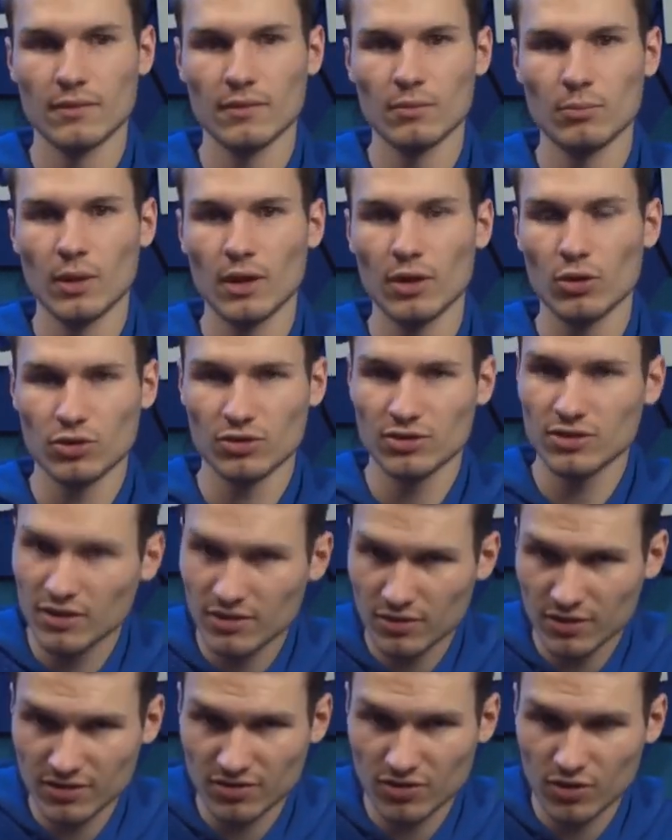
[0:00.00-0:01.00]
One could
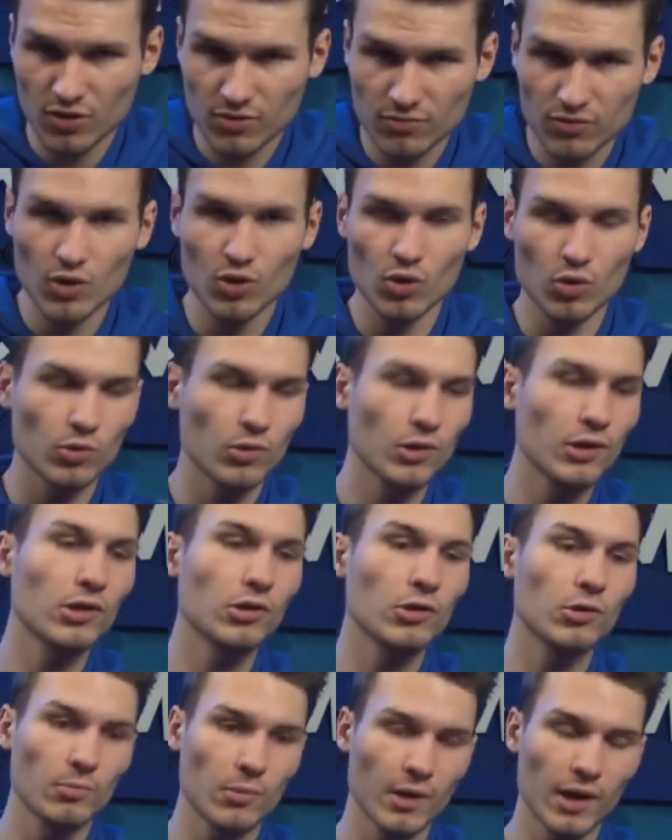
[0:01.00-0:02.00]
certainly solve the whole
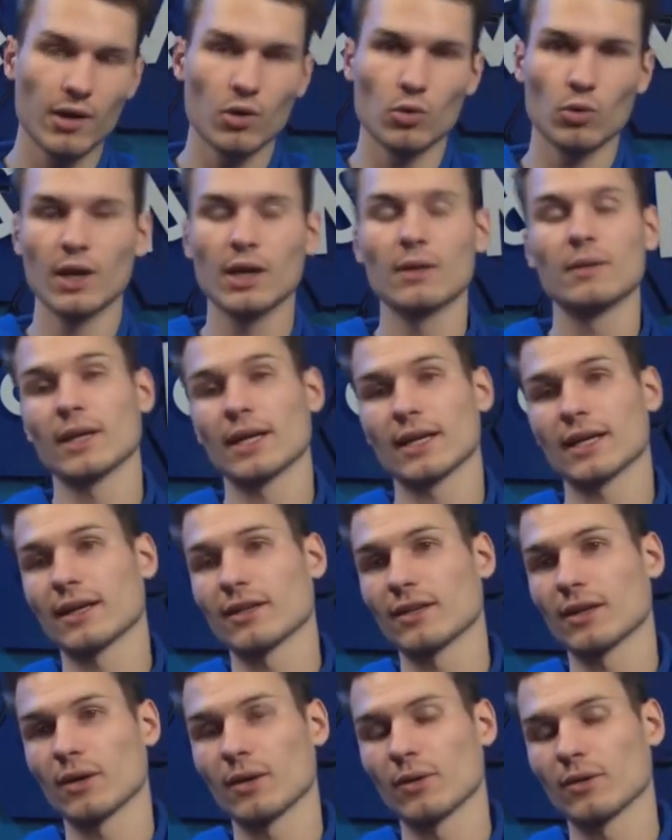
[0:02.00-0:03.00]
issue by acquiring an
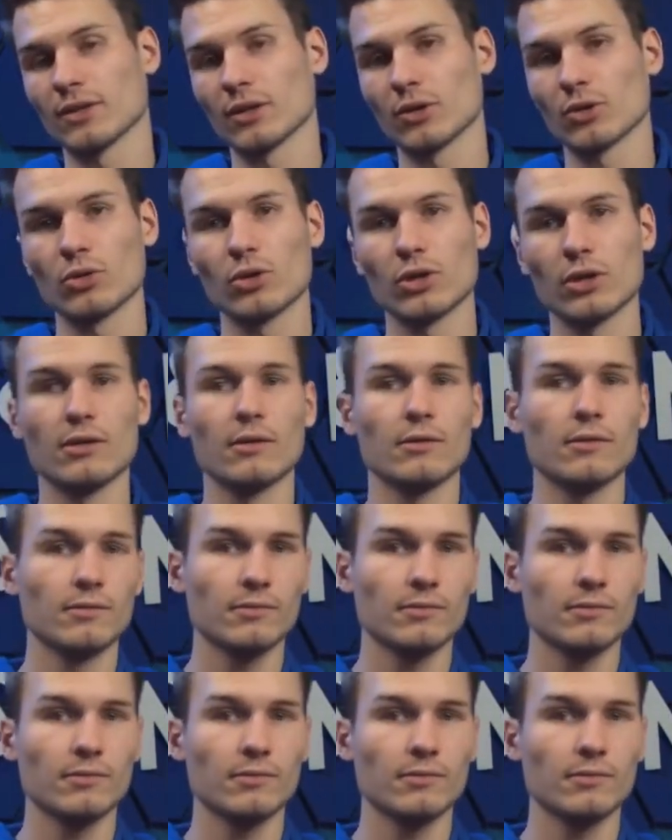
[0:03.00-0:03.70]
external solution.